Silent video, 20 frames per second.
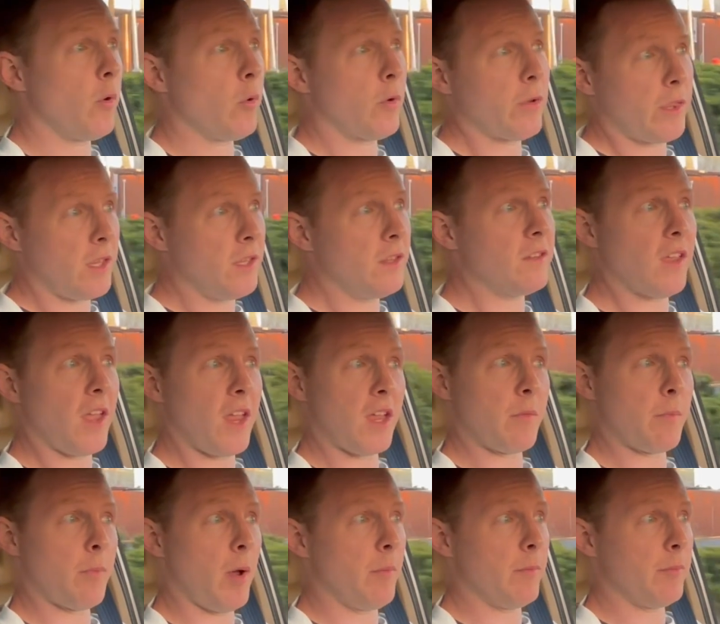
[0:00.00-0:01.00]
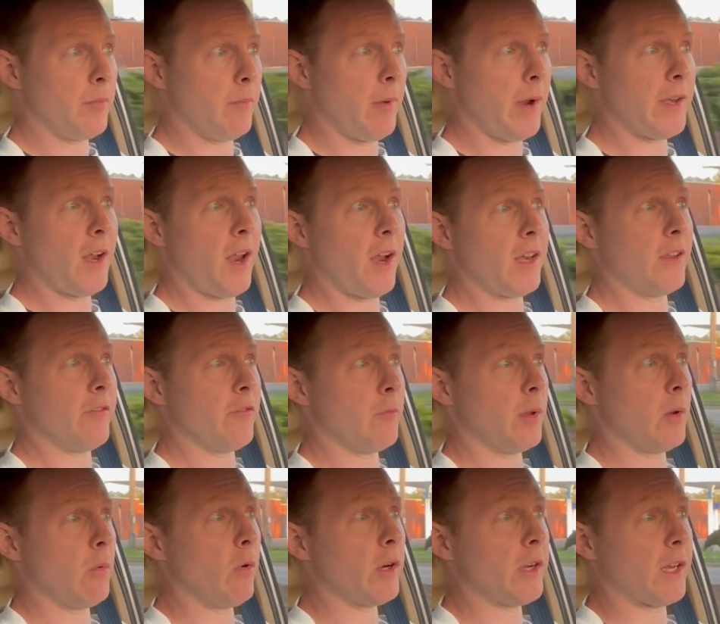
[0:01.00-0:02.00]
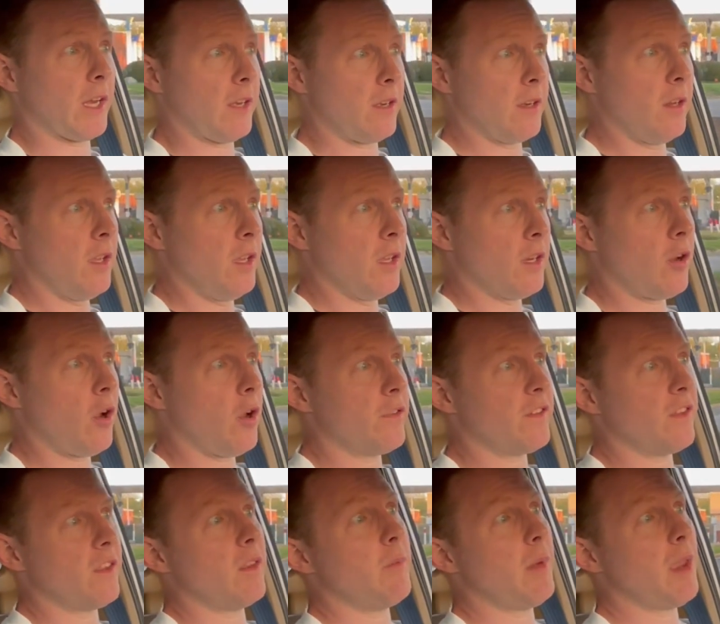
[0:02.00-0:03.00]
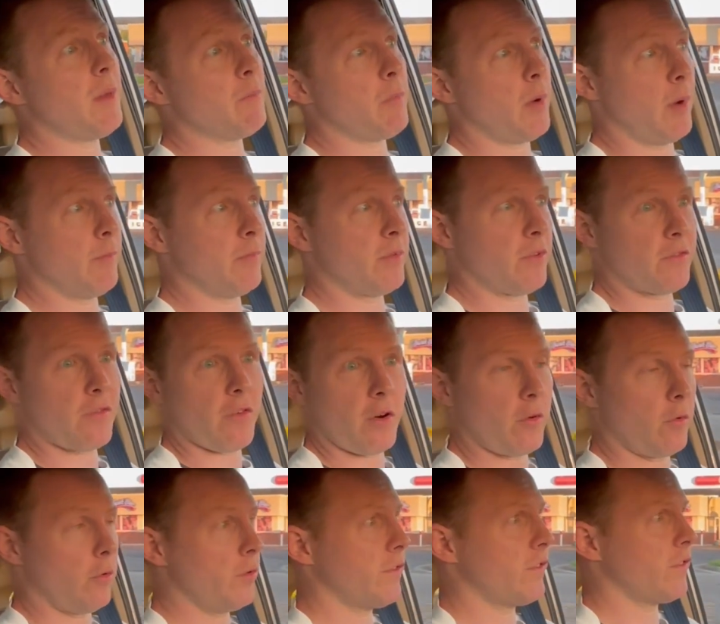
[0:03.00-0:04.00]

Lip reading: or the in-tank pump might not even be working, causing the main pump to struggle.